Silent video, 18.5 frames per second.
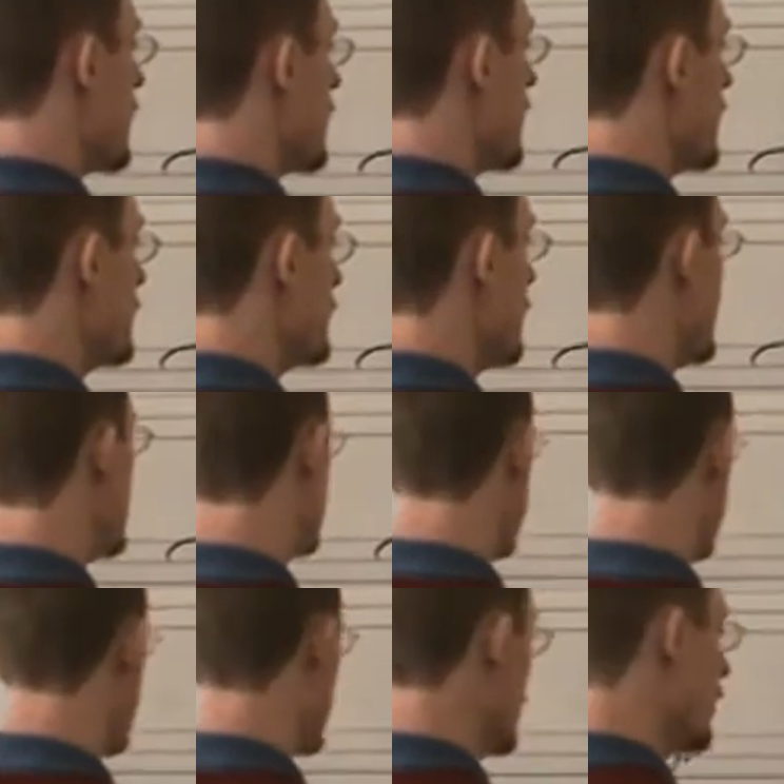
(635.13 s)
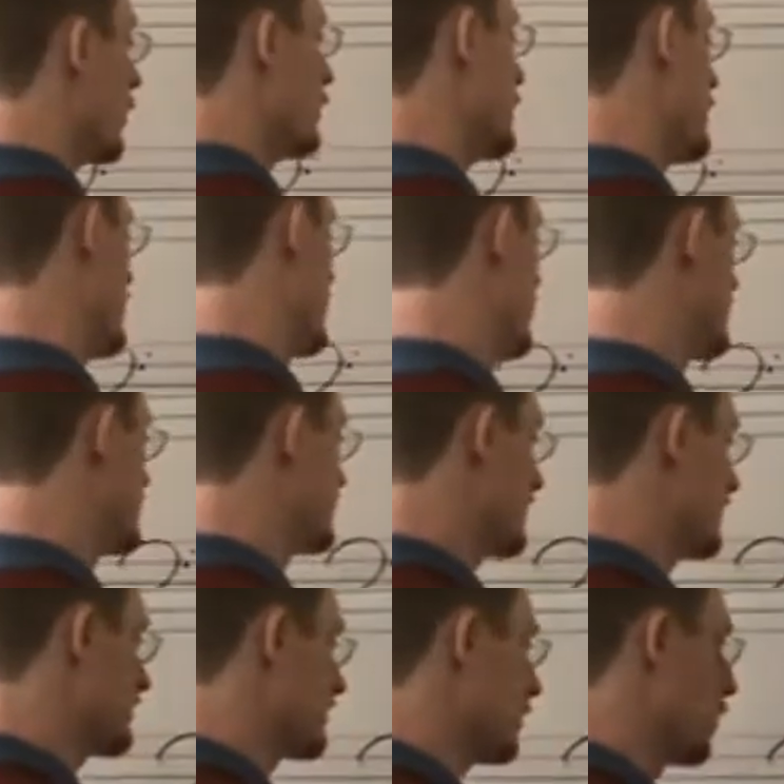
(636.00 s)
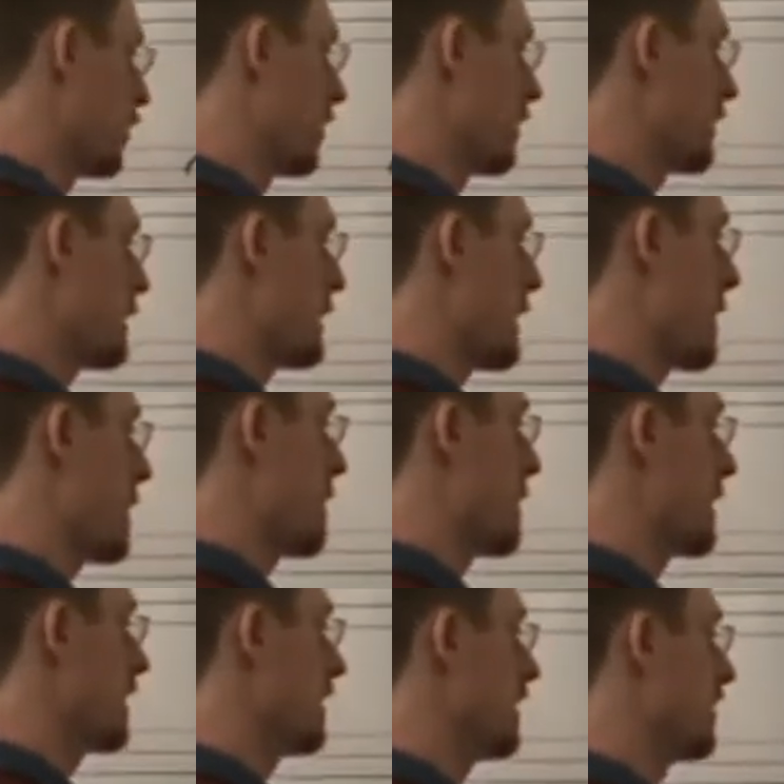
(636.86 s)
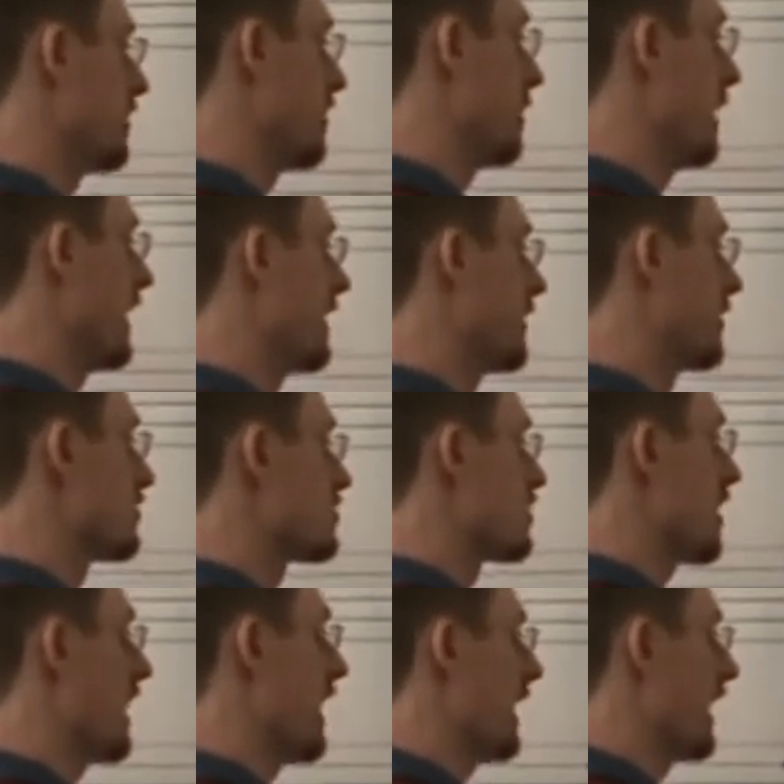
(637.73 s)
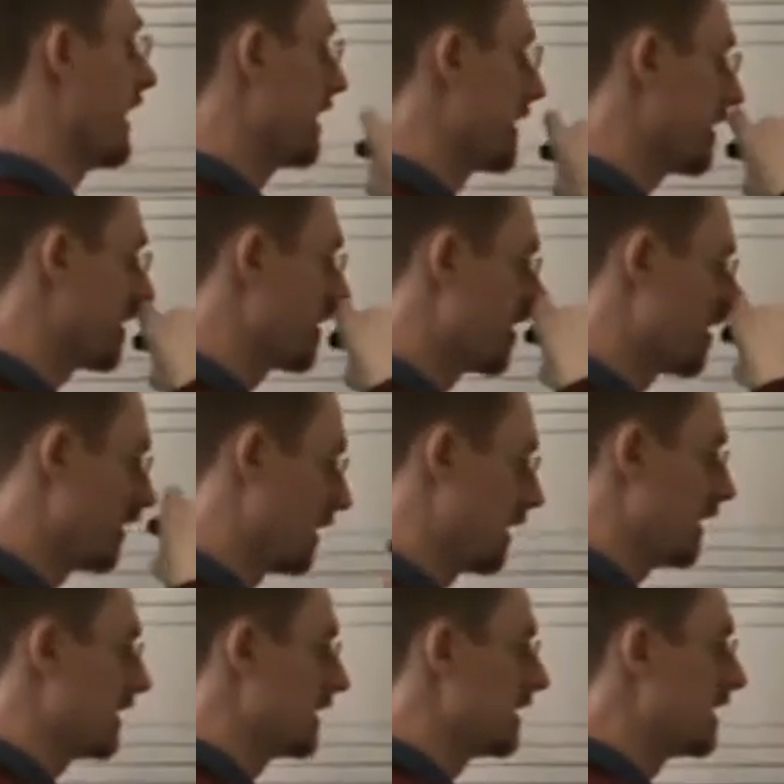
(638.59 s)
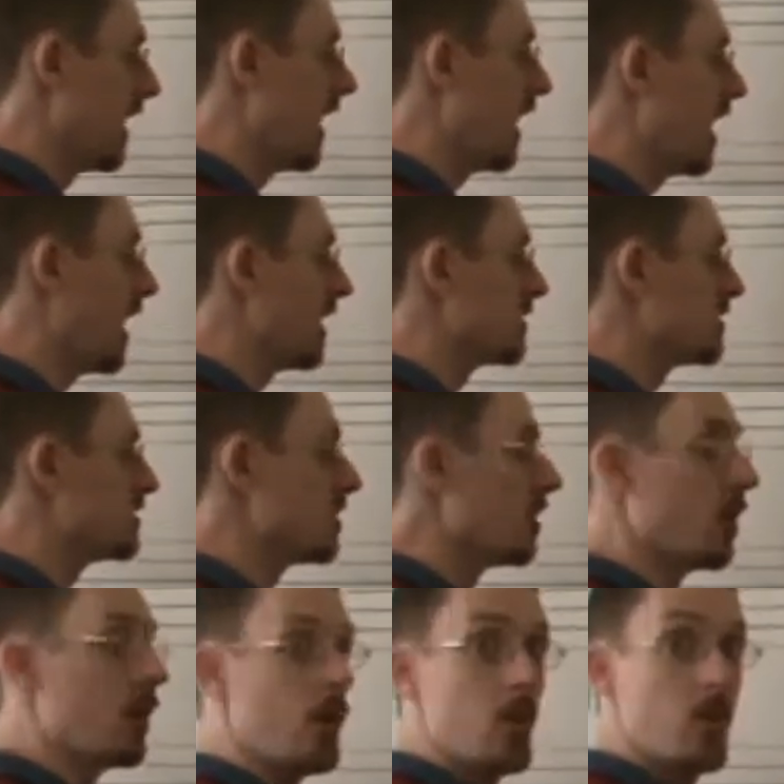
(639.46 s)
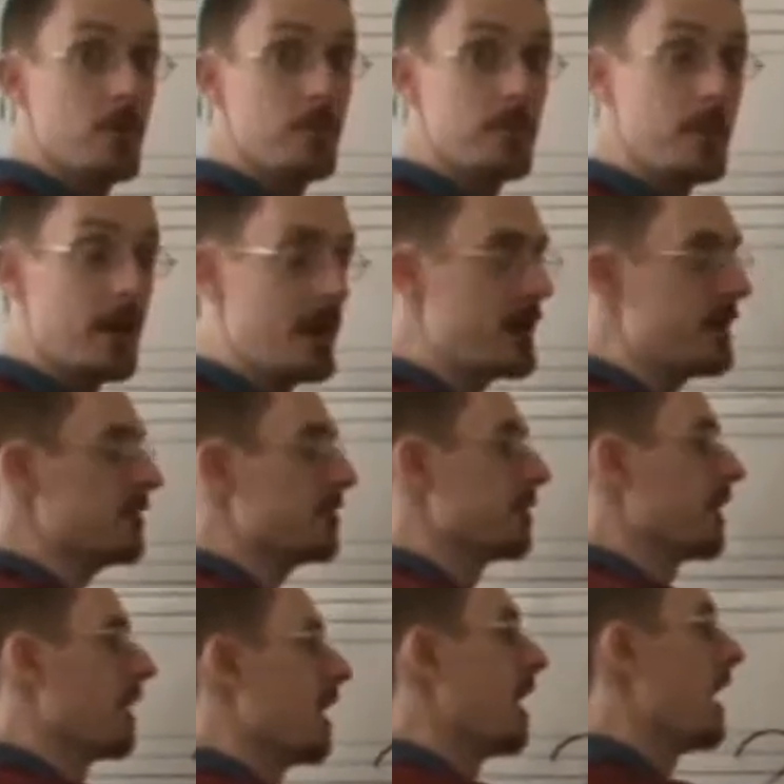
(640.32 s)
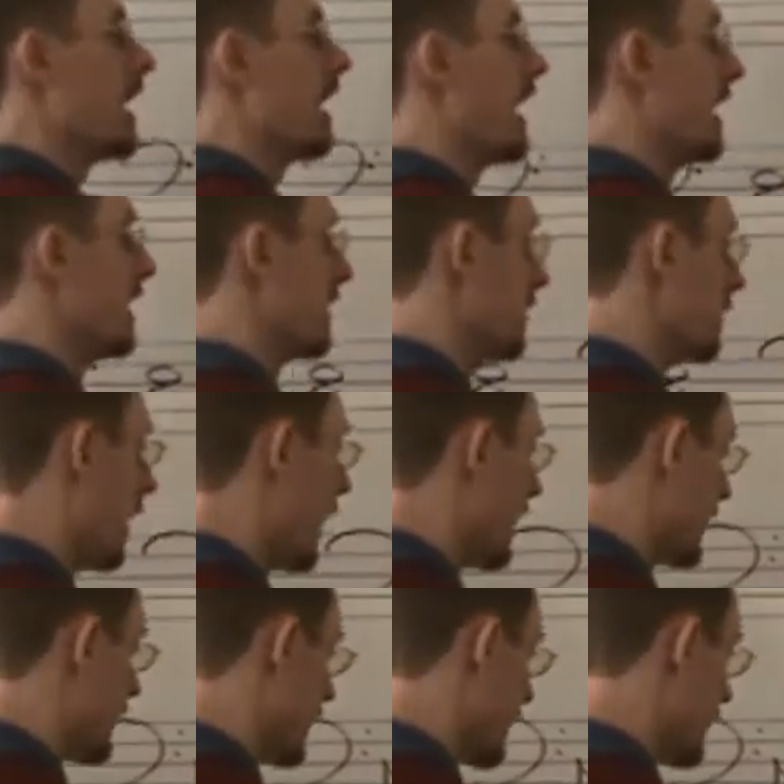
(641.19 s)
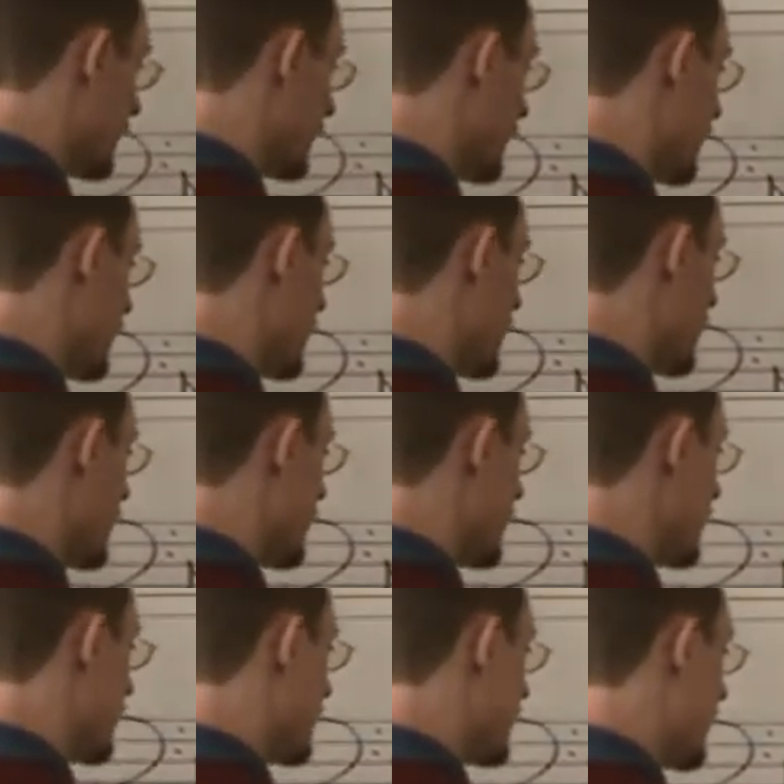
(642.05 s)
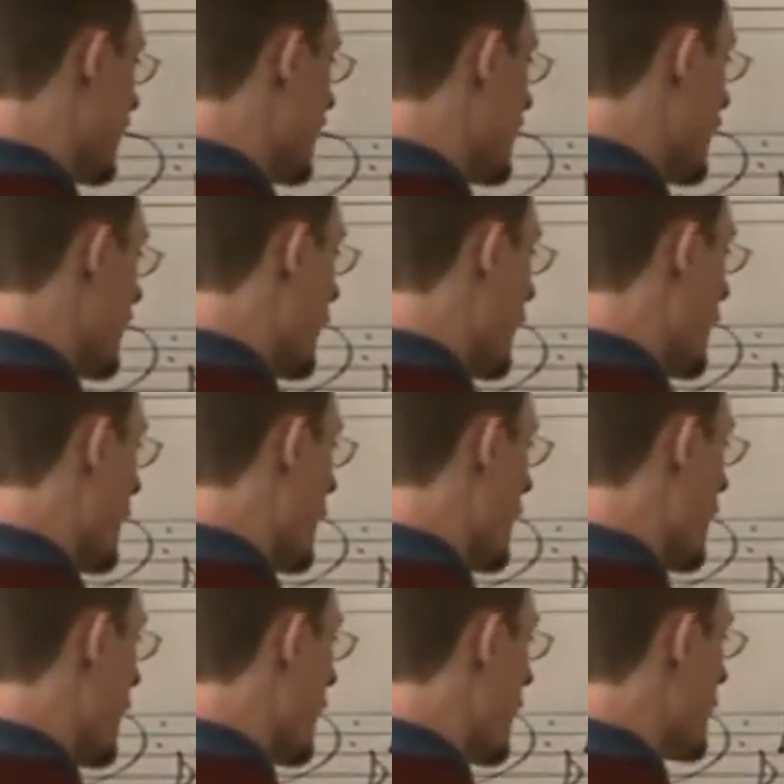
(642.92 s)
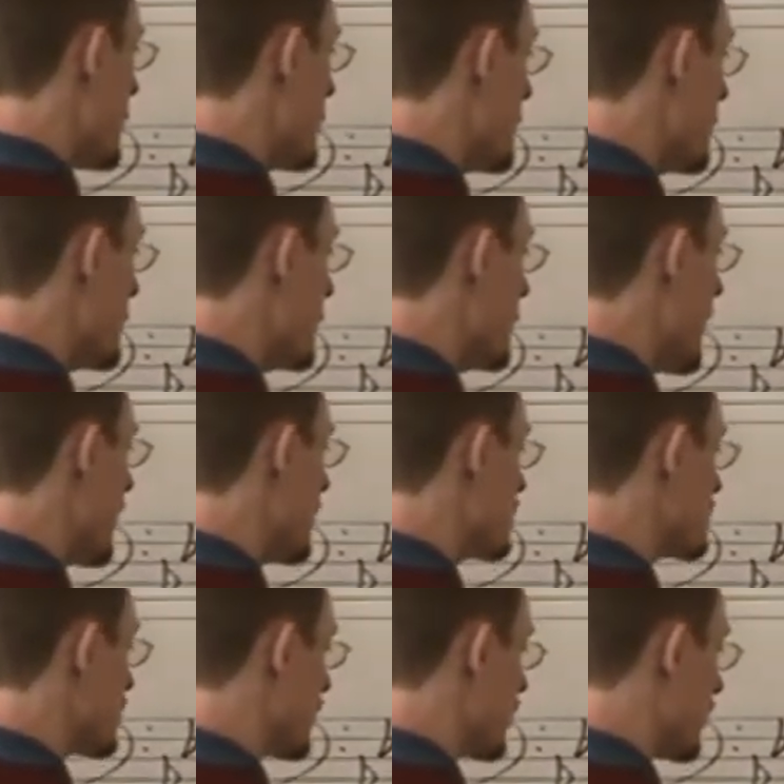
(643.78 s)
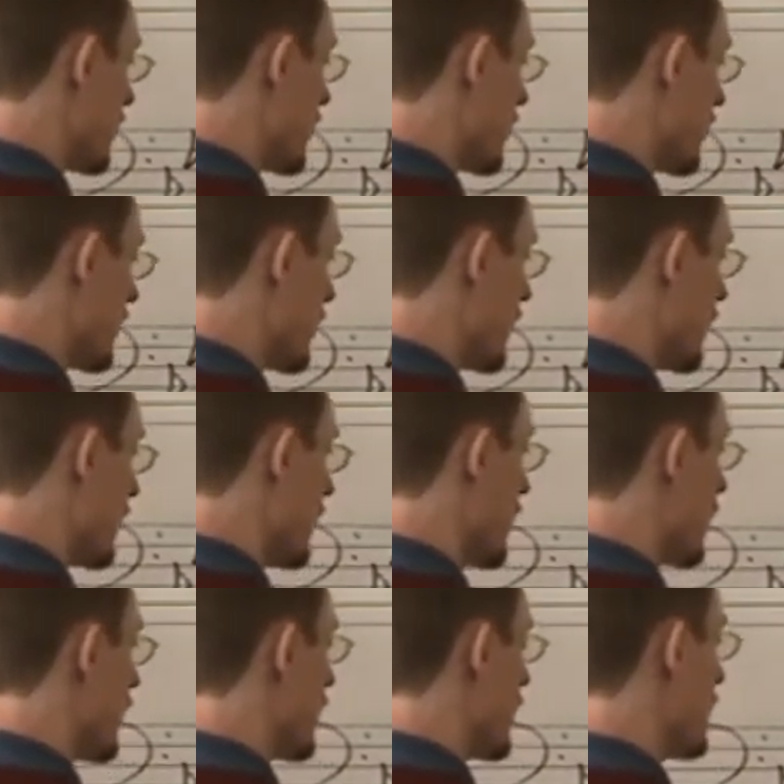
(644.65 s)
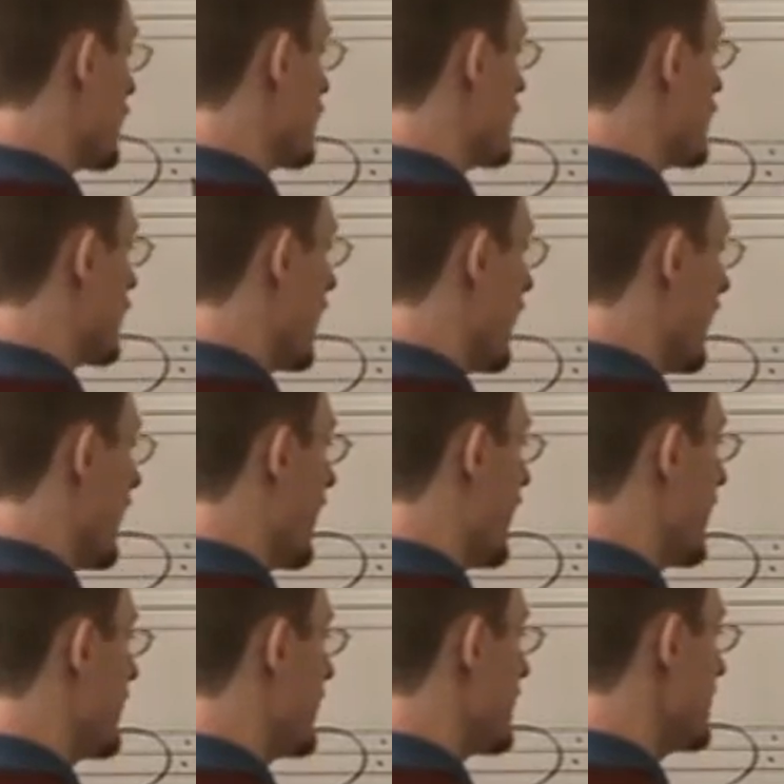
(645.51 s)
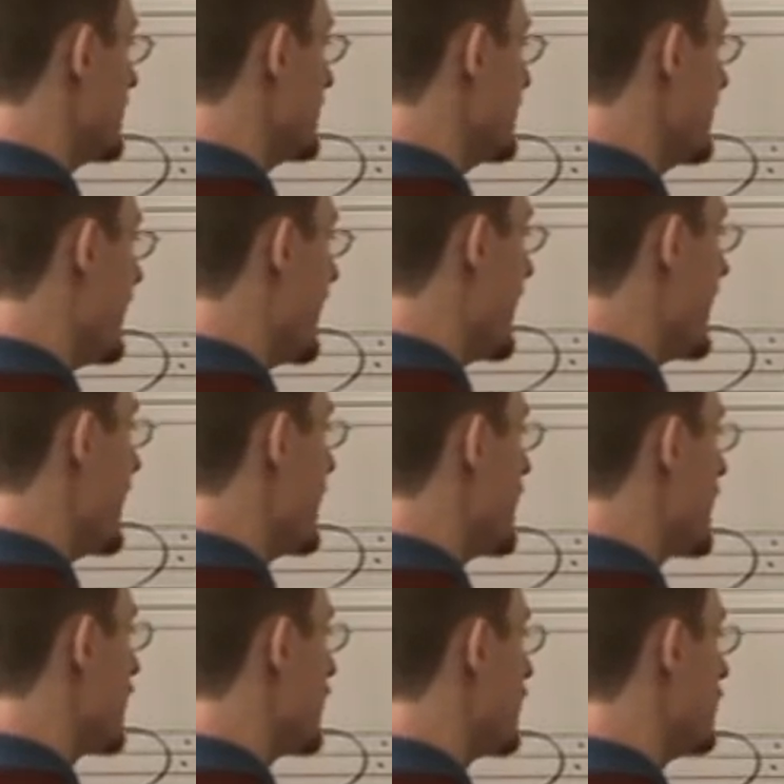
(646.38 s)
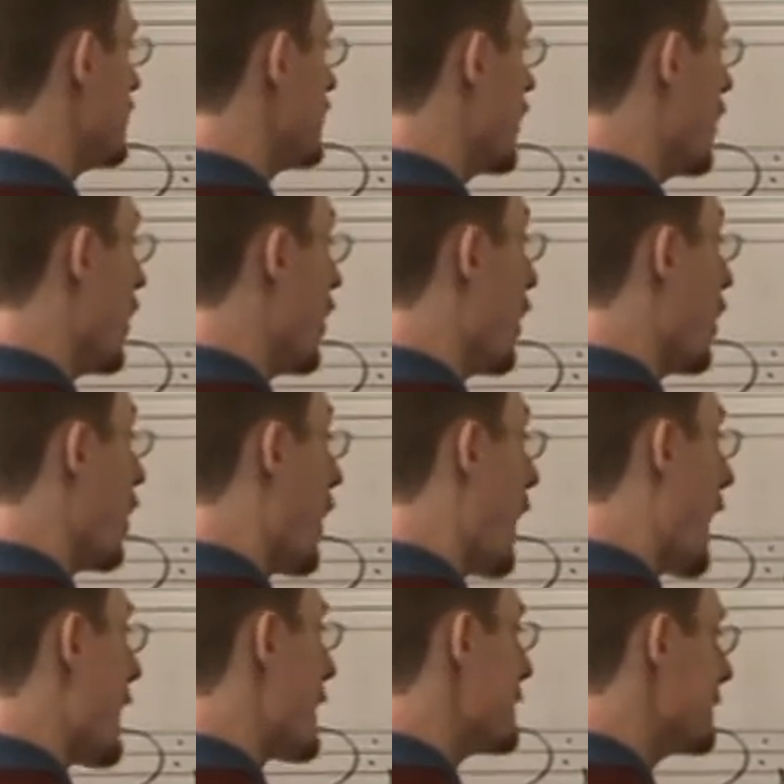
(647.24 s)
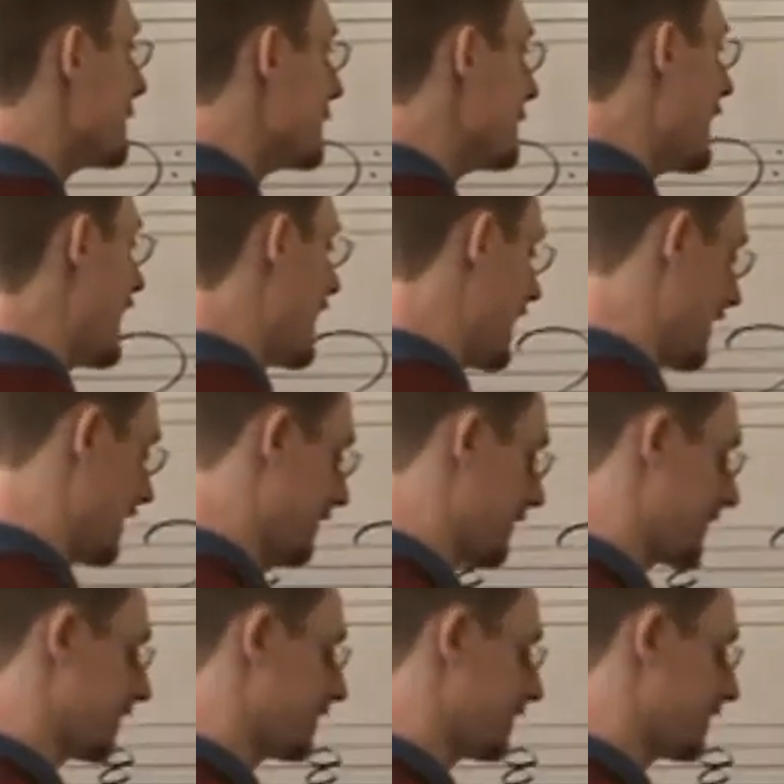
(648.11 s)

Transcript: mode, the 6th chord is a minor triad. La, do, me. And in minor, it is a major triad. Le, do, me.